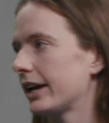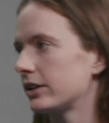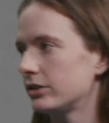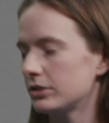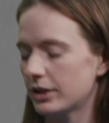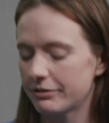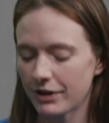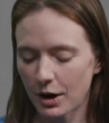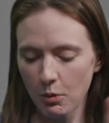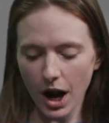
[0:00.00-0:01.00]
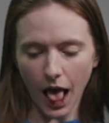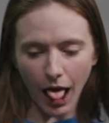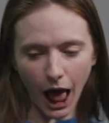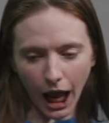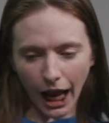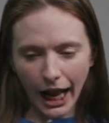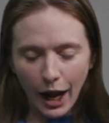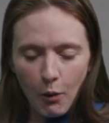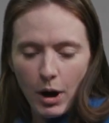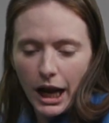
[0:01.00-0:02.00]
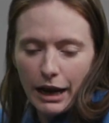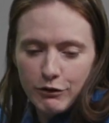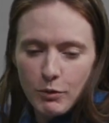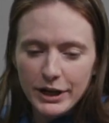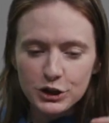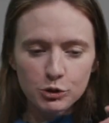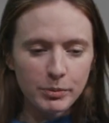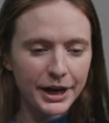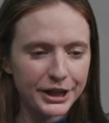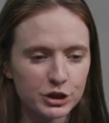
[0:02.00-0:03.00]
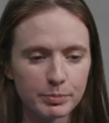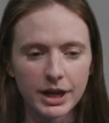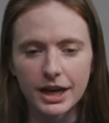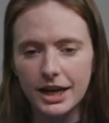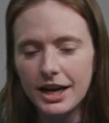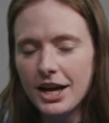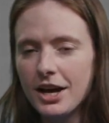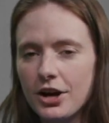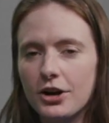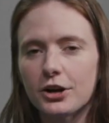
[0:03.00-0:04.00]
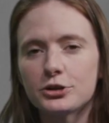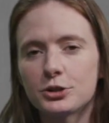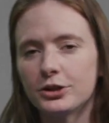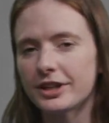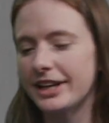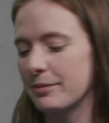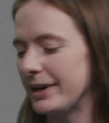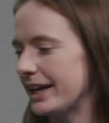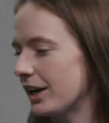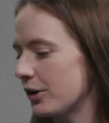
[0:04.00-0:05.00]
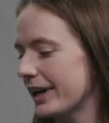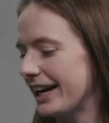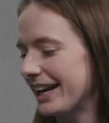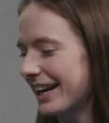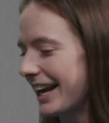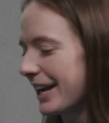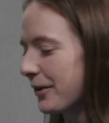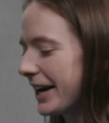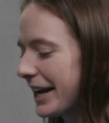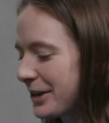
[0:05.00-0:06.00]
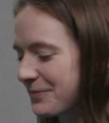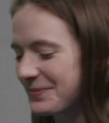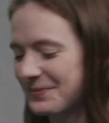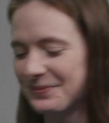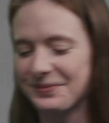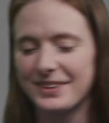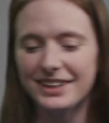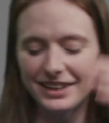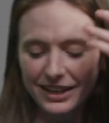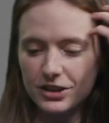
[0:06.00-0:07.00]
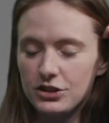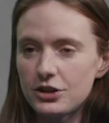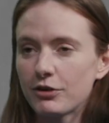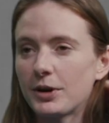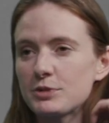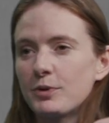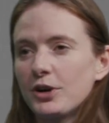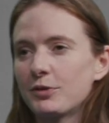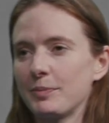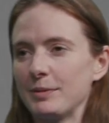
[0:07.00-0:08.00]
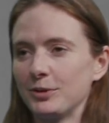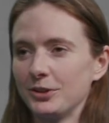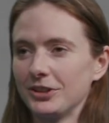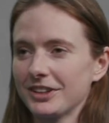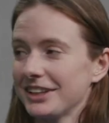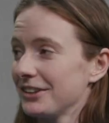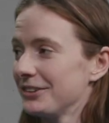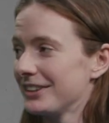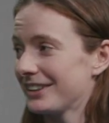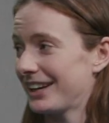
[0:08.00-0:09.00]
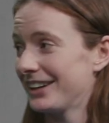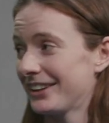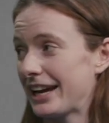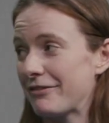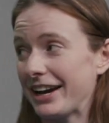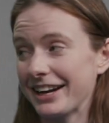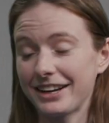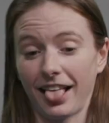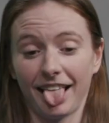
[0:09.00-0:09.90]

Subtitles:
I find what I like. I don't want to give away too much, but girls who look like me. Okay, anyway. You ever watch porn with people who look like you? Life hack.